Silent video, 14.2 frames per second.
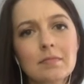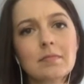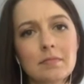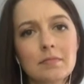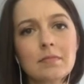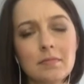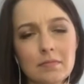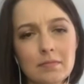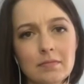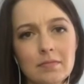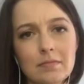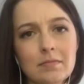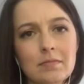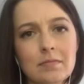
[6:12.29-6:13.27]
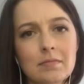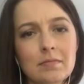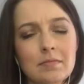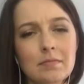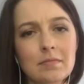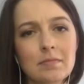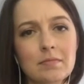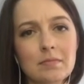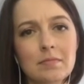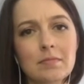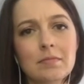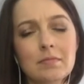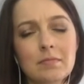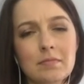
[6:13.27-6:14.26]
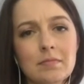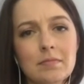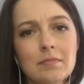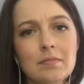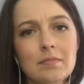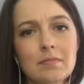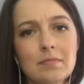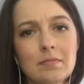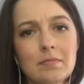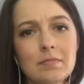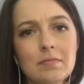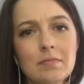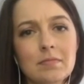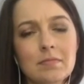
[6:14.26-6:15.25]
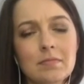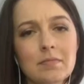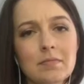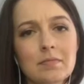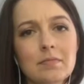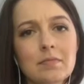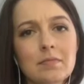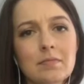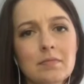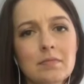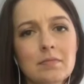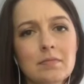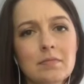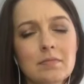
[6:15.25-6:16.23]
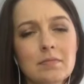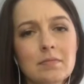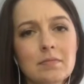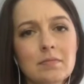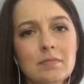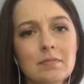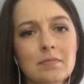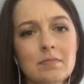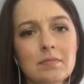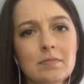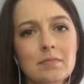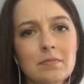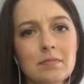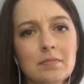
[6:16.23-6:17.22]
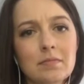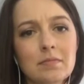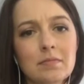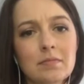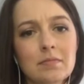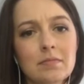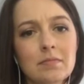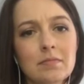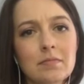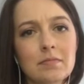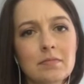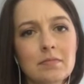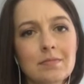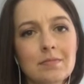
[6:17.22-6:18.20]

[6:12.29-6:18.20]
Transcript: [no speech]